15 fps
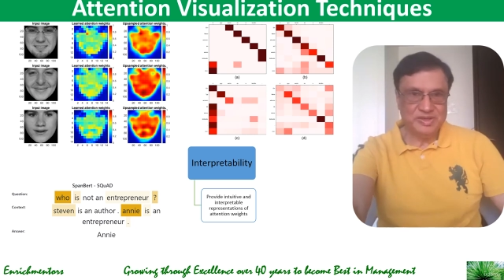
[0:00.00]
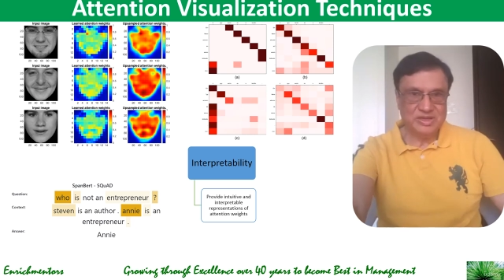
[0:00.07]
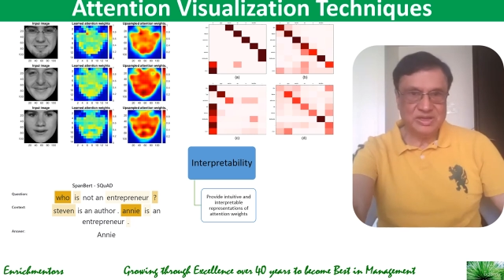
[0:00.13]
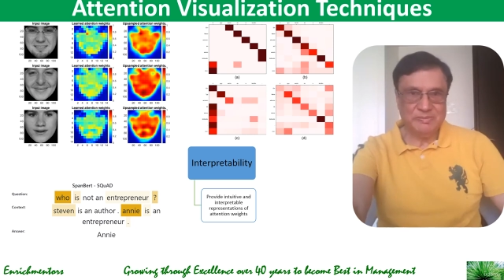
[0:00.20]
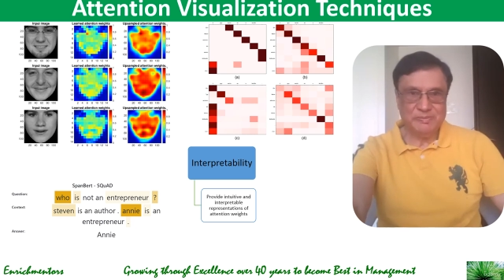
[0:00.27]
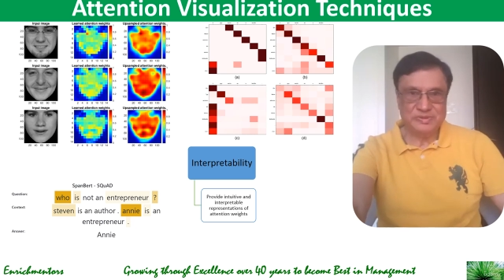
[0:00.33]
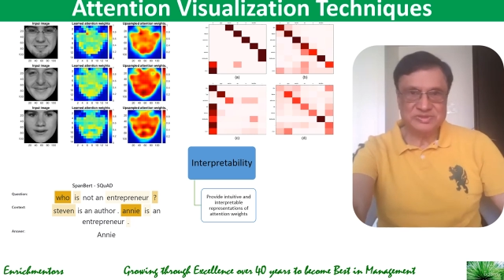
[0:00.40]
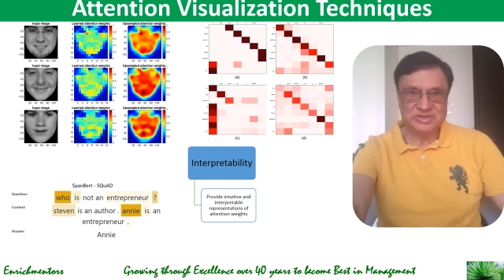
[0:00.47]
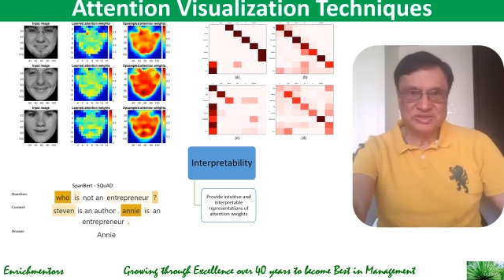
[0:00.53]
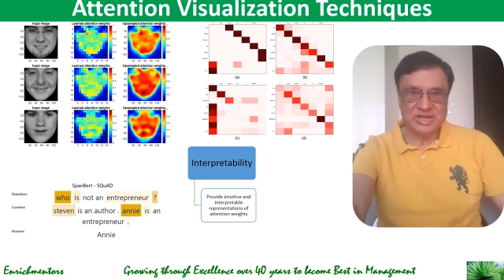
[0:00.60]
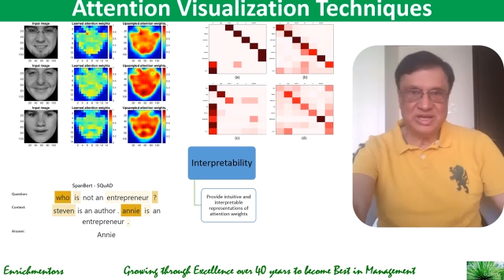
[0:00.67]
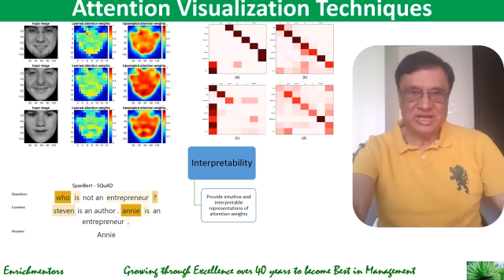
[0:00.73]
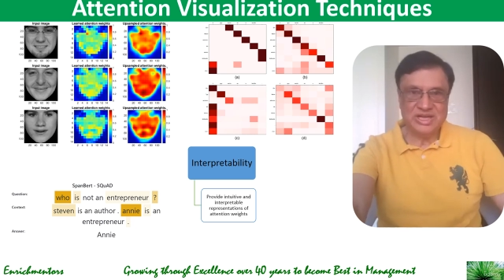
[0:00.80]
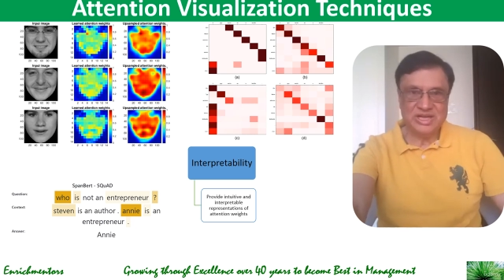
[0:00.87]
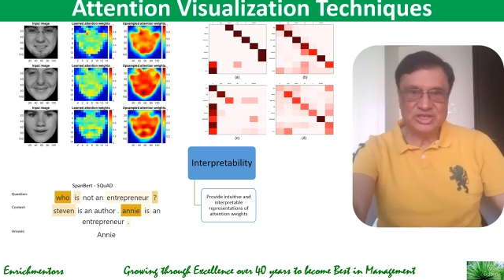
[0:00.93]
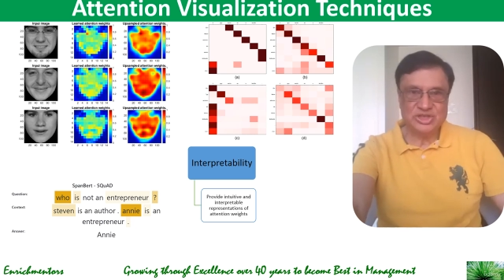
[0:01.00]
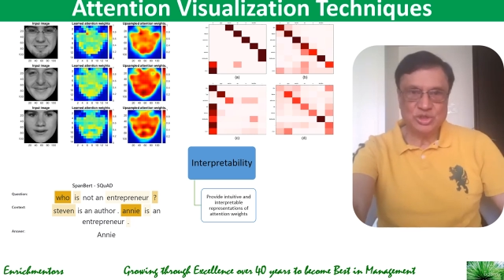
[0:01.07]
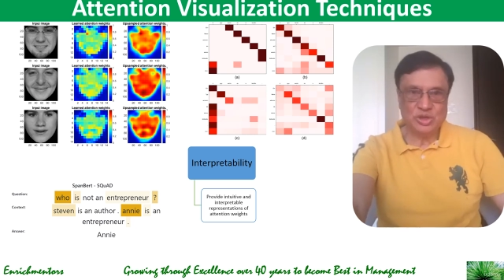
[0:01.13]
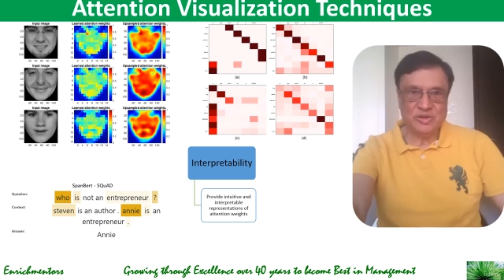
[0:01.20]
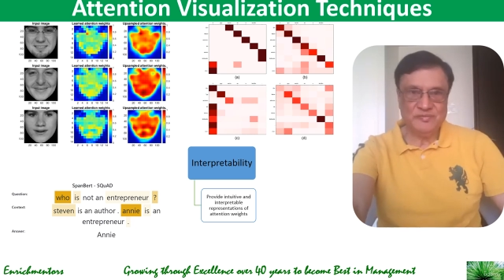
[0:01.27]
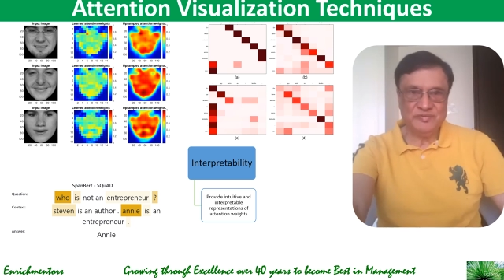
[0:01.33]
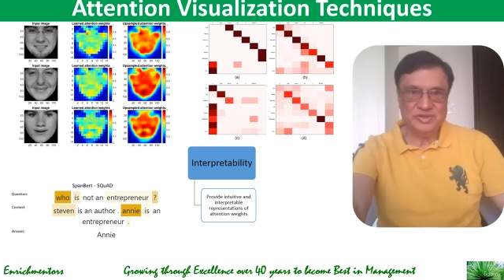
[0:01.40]
representation
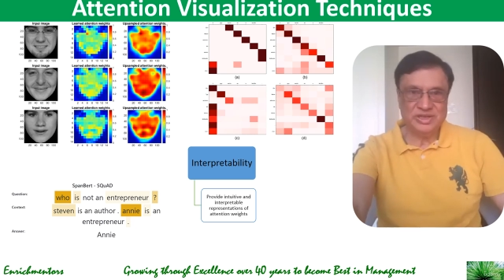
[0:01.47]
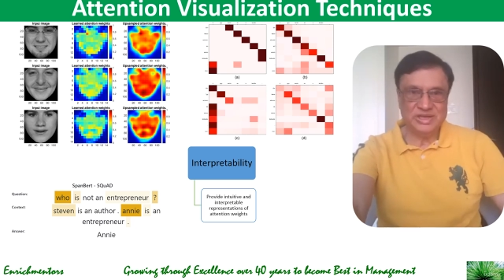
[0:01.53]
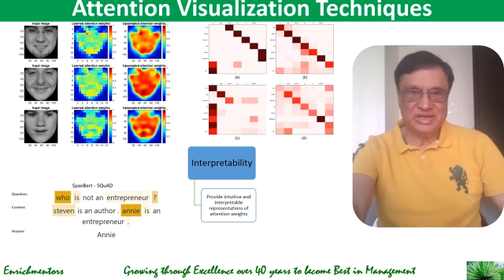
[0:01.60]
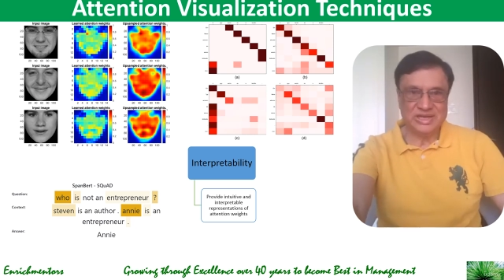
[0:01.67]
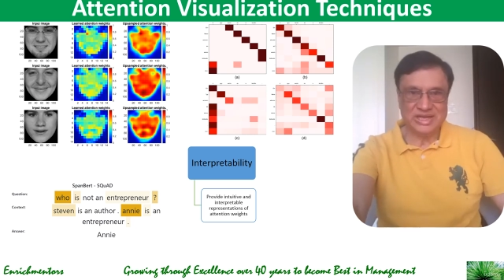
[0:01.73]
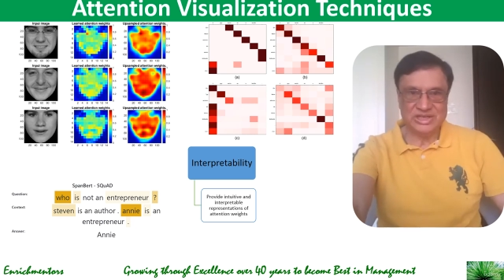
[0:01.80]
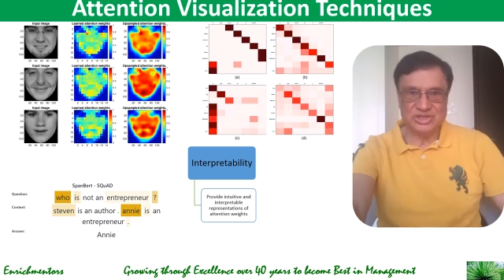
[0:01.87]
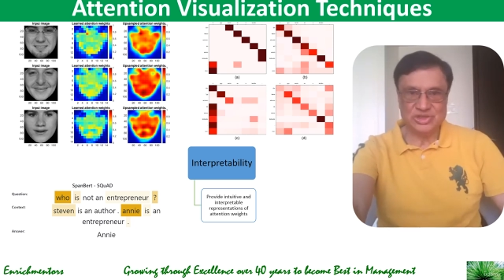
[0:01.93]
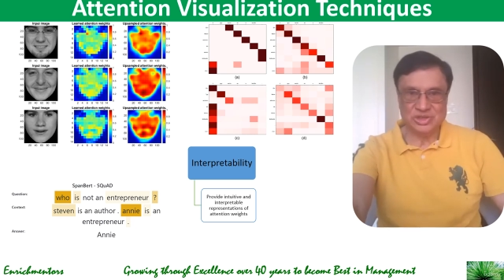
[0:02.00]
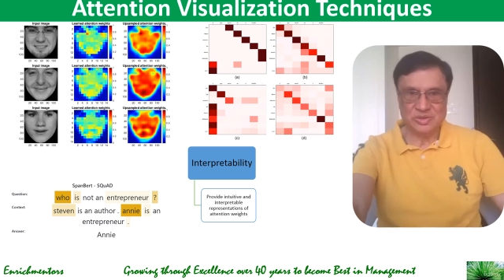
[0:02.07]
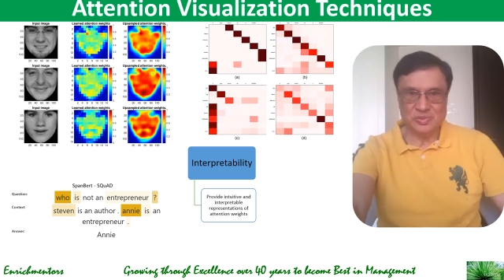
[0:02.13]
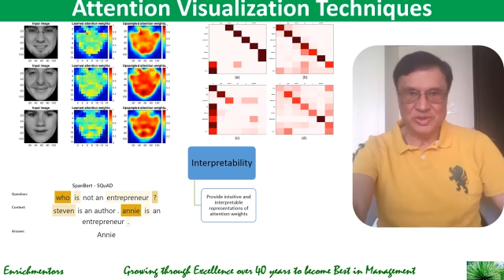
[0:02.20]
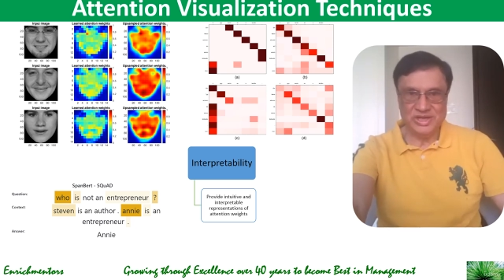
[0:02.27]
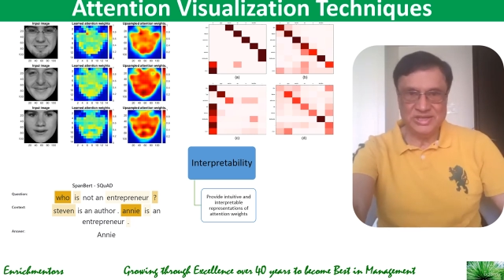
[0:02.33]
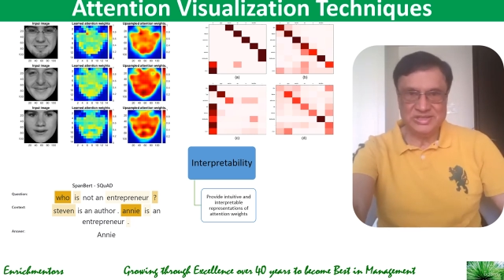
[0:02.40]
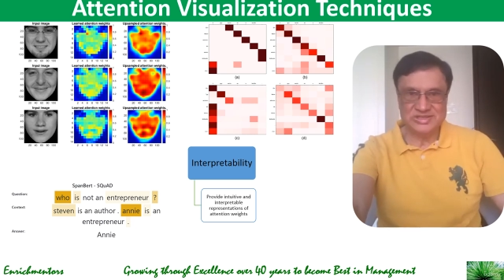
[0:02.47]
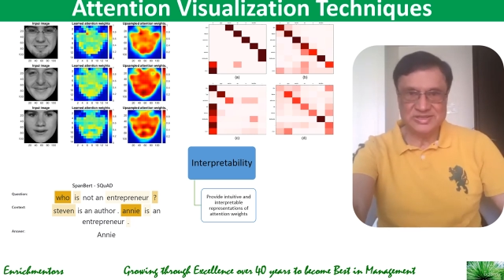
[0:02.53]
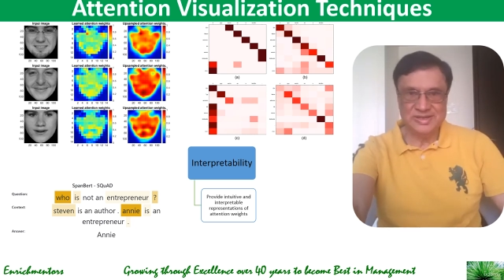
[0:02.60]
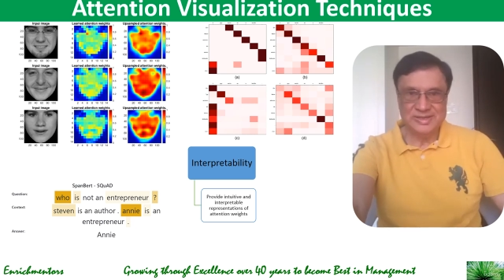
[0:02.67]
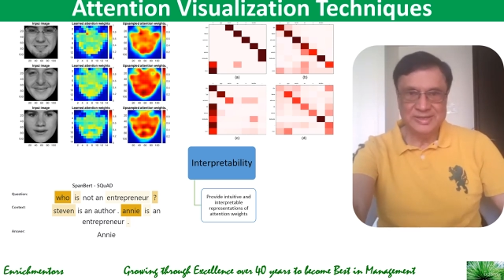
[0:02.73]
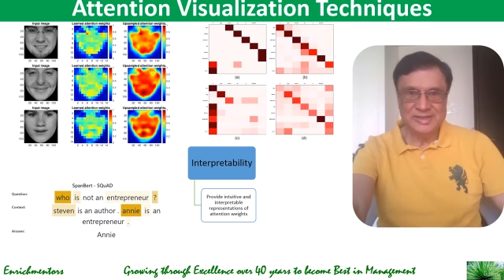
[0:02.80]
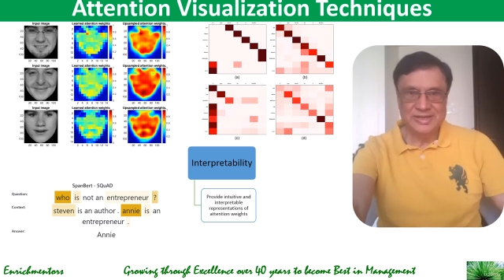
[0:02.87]
of the attention weights,